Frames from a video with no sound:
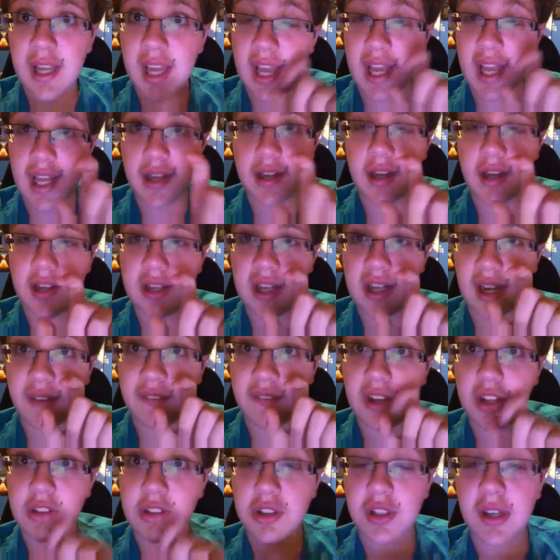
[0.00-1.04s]
And
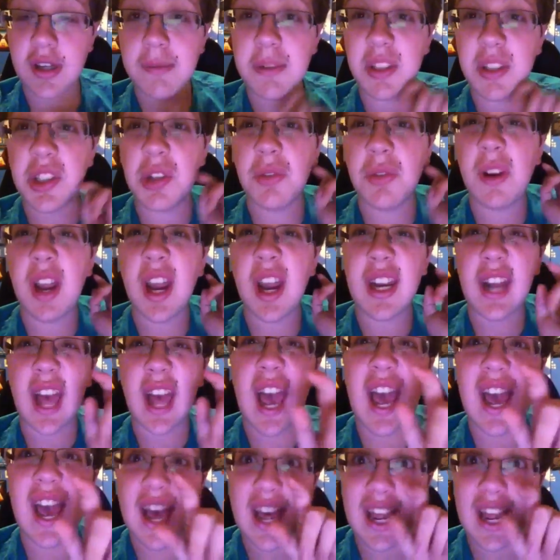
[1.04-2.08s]
tech videos are coming soon in
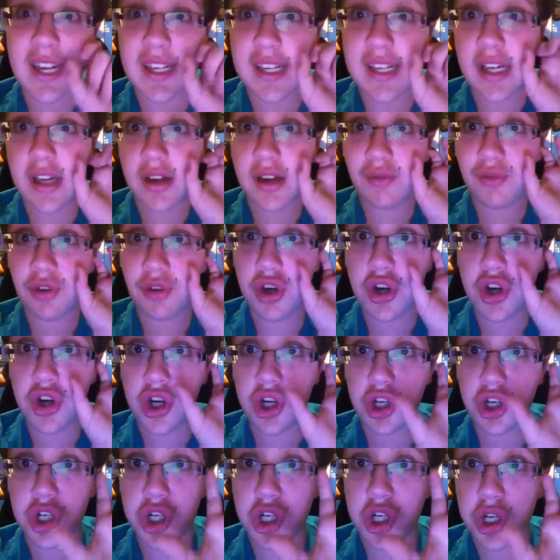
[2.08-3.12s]
high
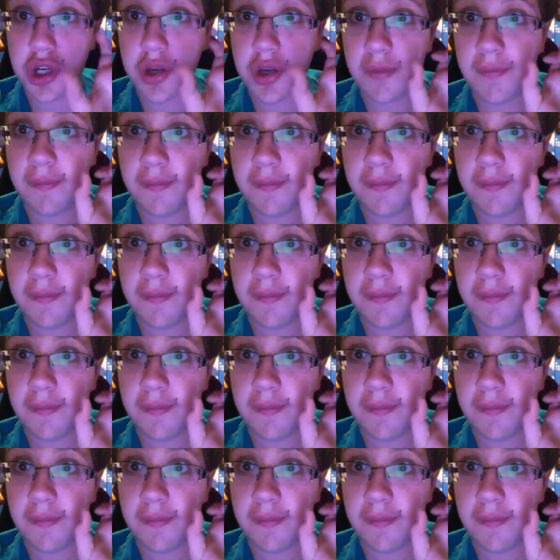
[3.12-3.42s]
definition.